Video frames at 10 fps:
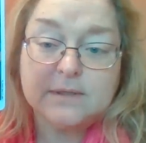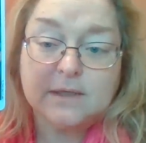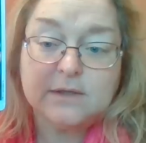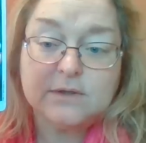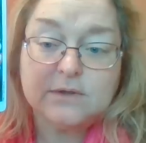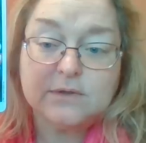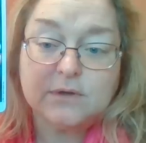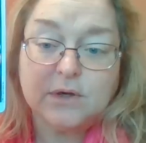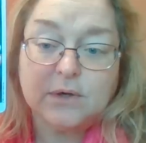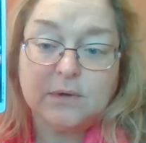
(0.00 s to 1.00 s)
And this is
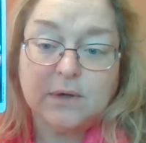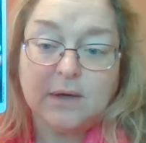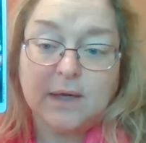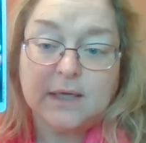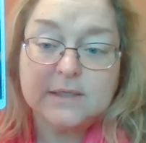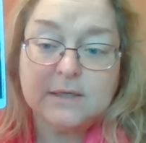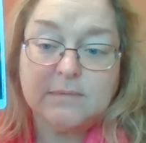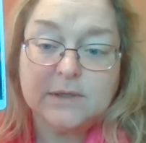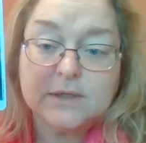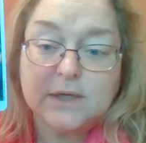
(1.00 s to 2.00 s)
going to, and
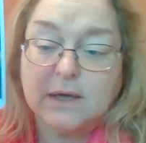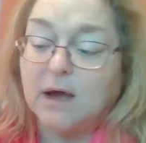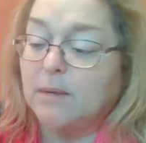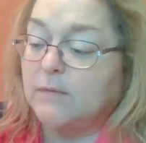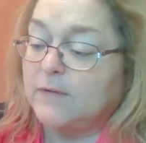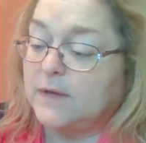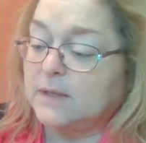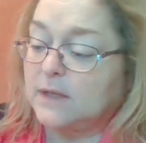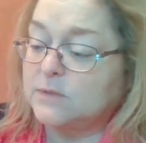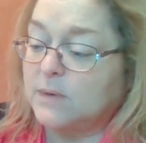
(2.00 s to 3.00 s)
something's going to come of it.
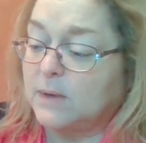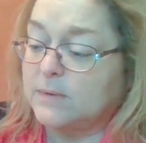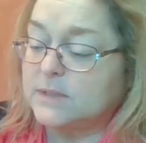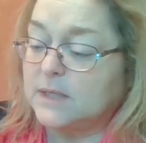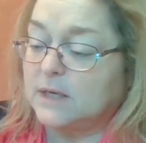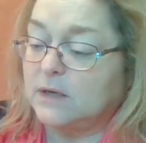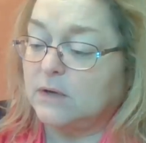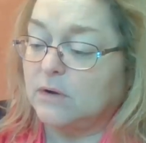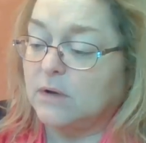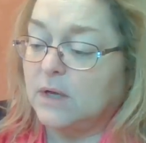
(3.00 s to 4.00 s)
That's what I would say
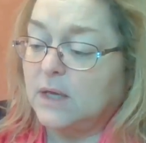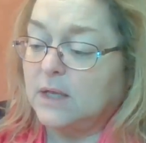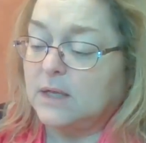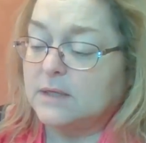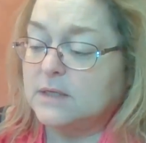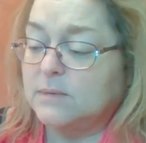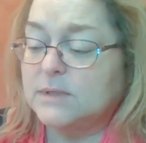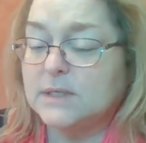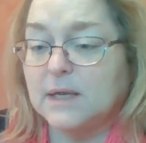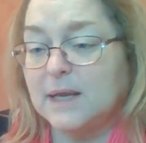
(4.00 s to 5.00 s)
here. Let's see
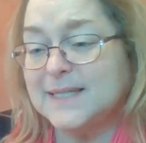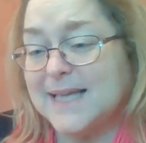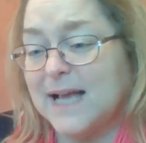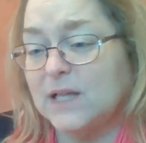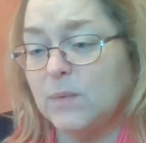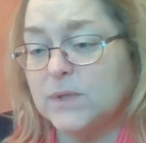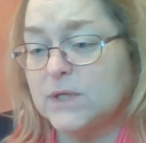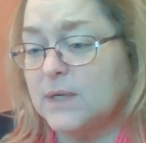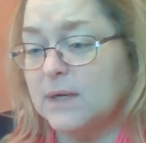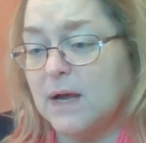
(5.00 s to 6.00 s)
what's at, and exactly what's
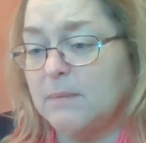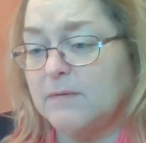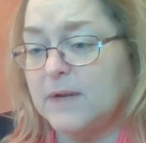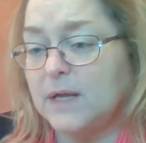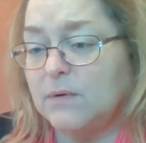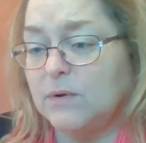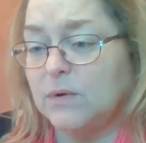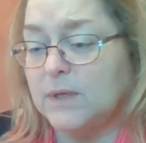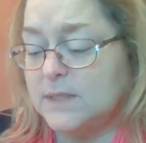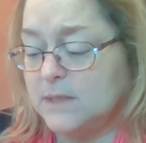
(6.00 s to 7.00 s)
going to come of it, I don't
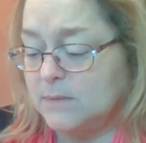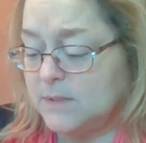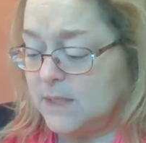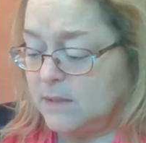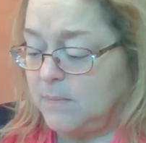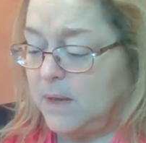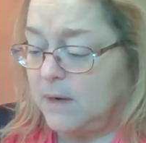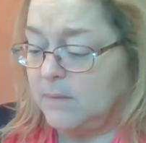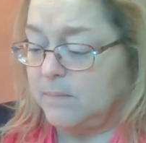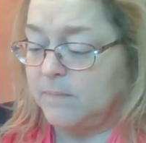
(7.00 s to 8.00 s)
know. Let's see what's at the
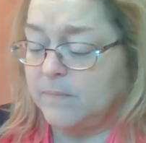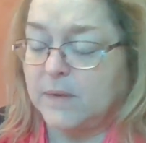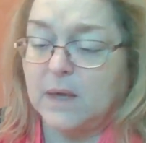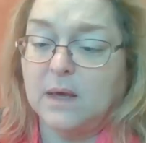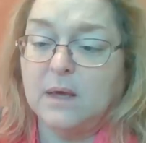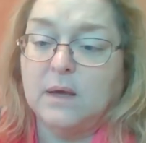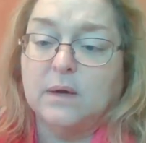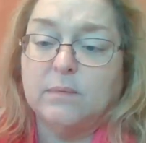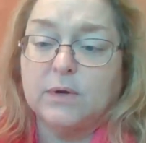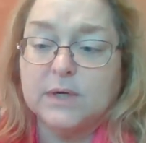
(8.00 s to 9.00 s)
bottom.
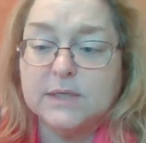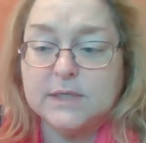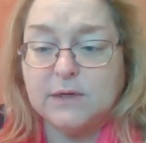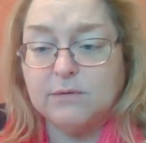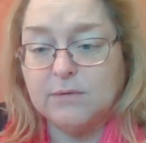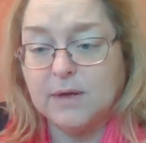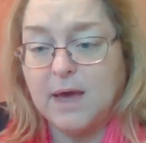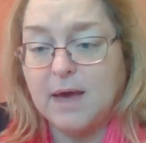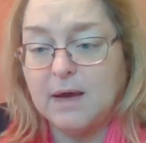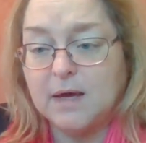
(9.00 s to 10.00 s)
We're going to see through the
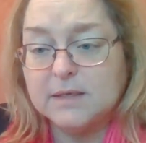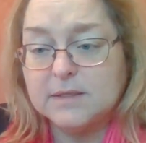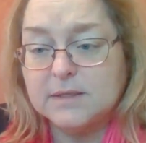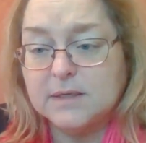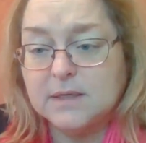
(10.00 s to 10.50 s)
chaos.